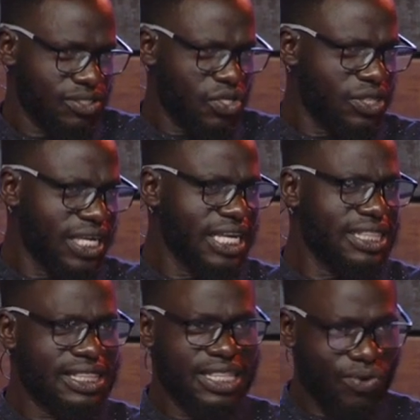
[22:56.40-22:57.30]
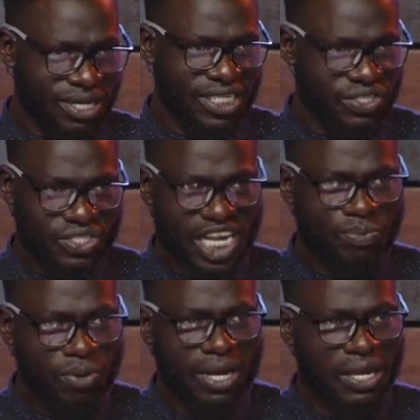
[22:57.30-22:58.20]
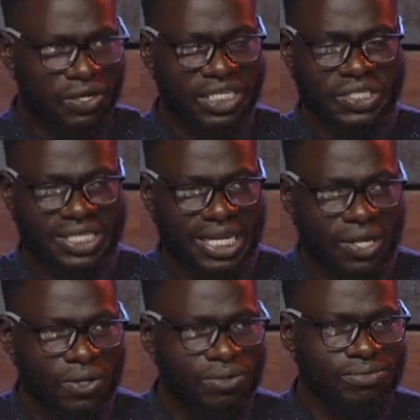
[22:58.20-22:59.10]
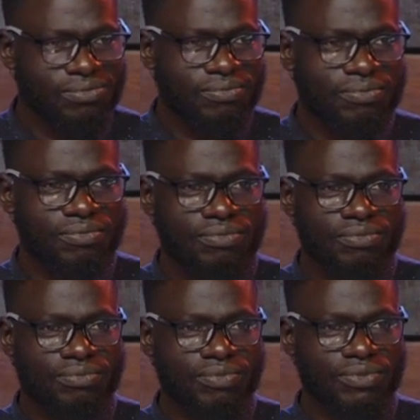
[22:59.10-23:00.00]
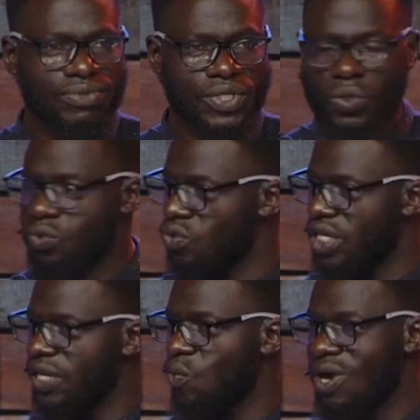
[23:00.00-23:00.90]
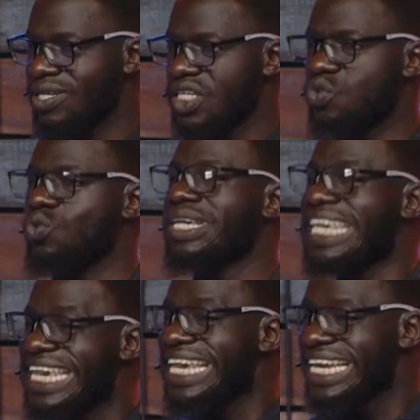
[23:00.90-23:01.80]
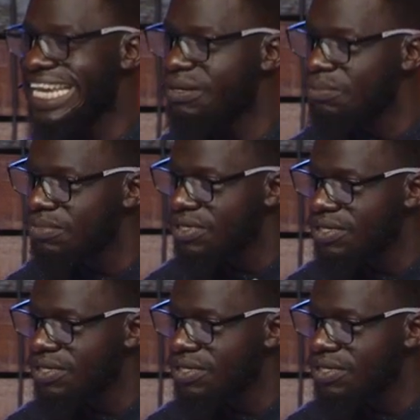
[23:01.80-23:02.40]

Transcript: Do you think they wanted to judge Paul according to their law? No, they wanted to kill him.